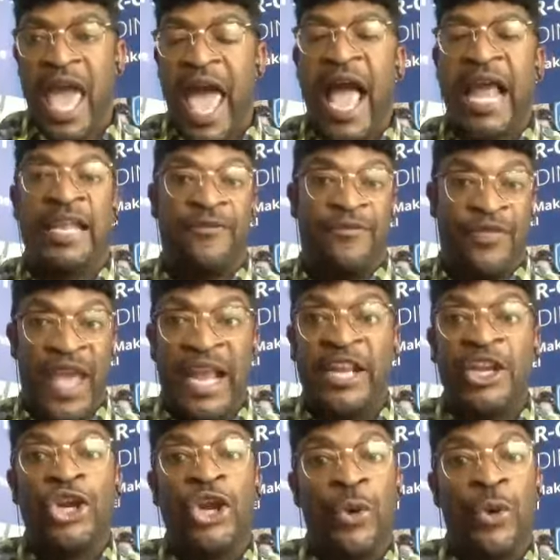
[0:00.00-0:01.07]
and if they
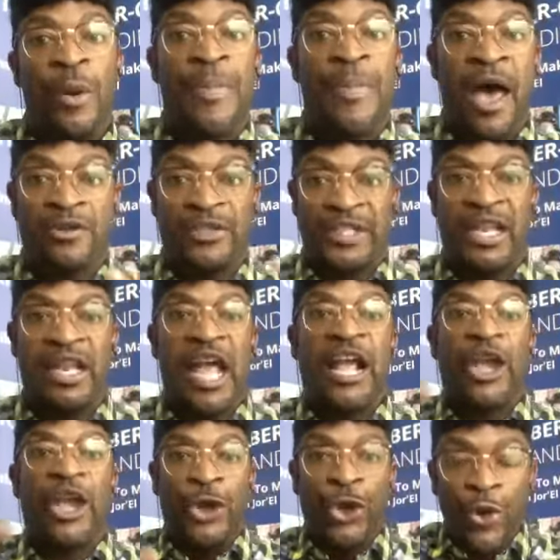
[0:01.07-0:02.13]
knew about it like
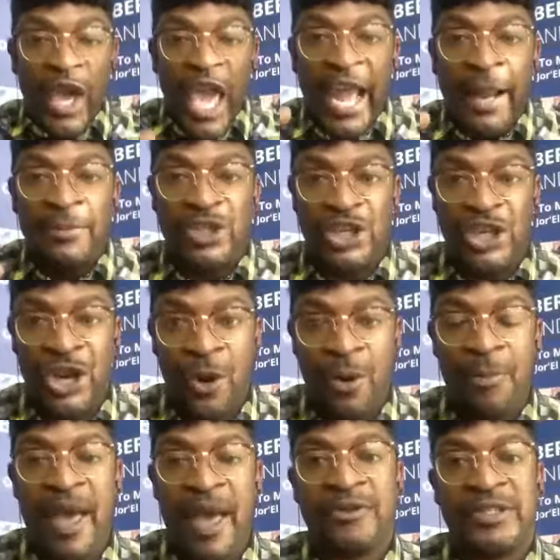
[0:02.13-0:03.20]
you came to know
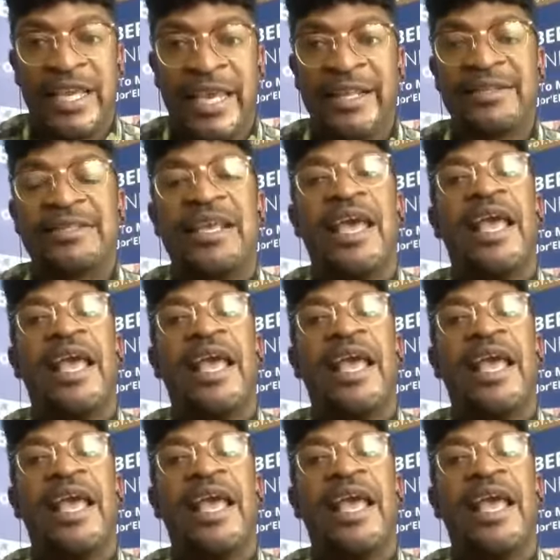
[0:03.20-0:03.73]
about it,